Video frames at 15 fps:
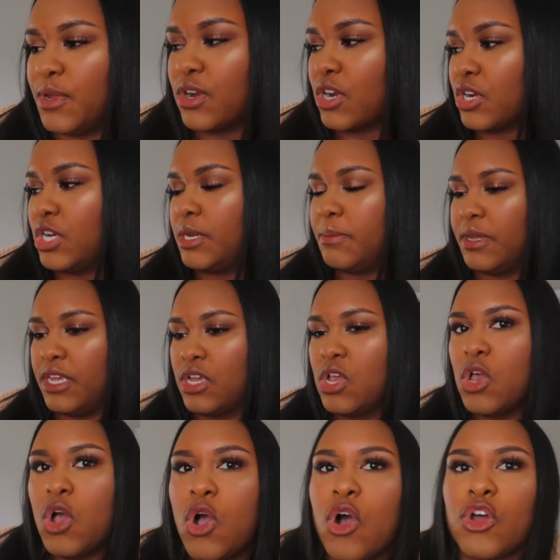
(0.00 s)
We are gonna be
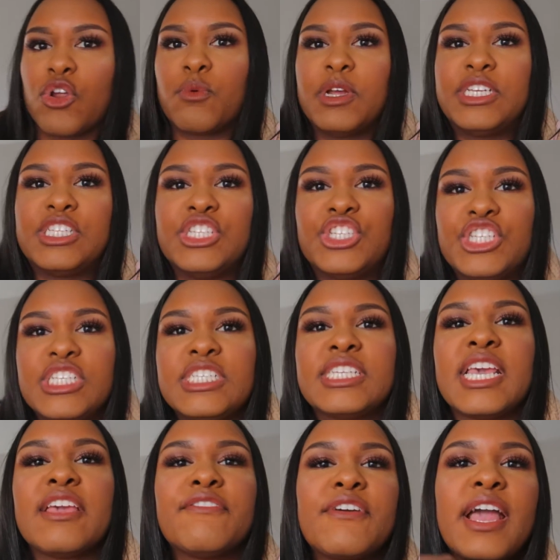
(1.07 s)
on our way to the
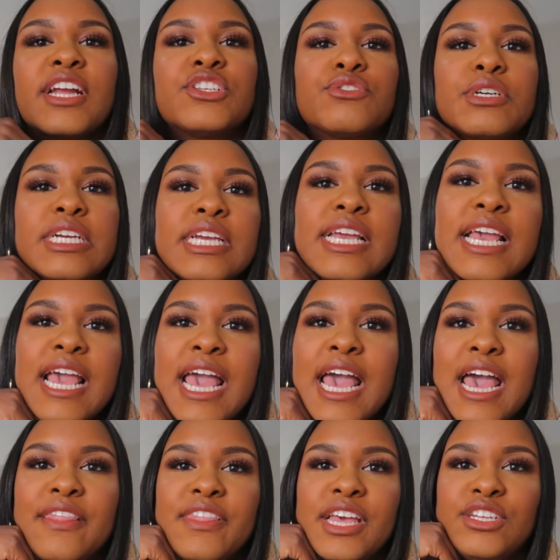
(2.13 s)
Cheesecake Factory,
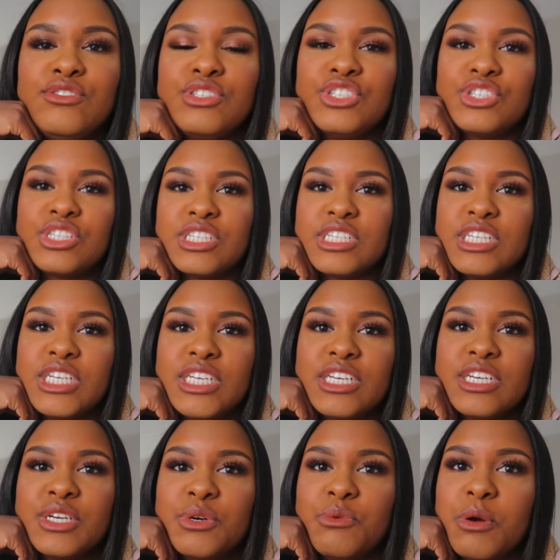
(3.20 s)
and then you can just
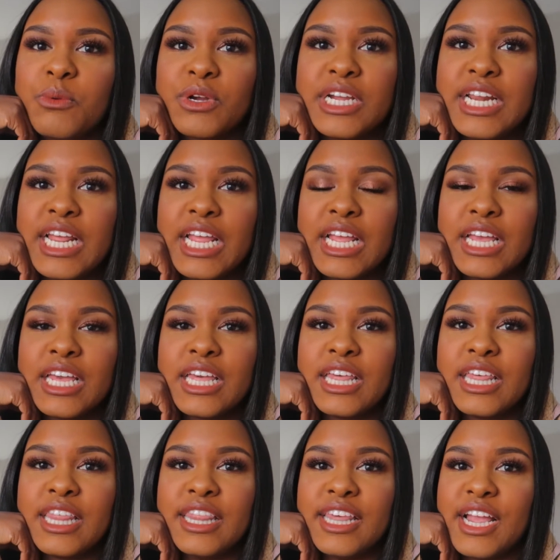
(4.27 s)
see what we're eating
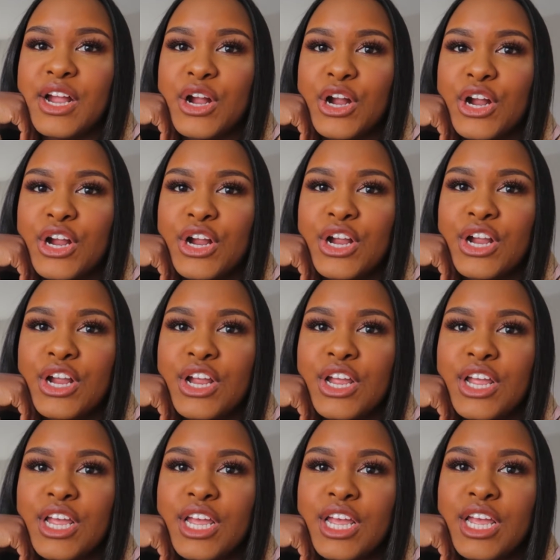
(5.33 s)
there
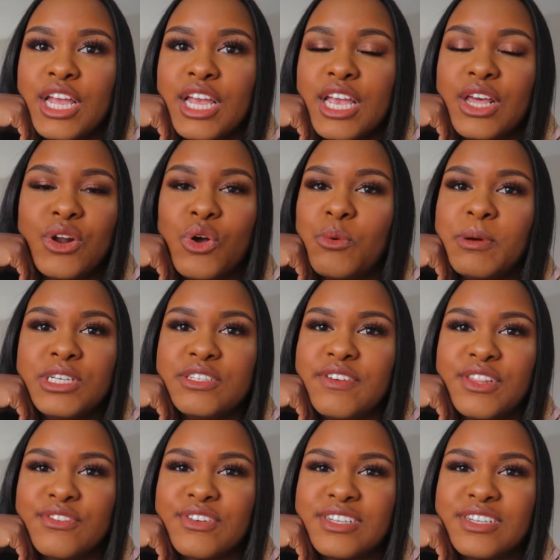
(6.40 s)
and a whole bunch of other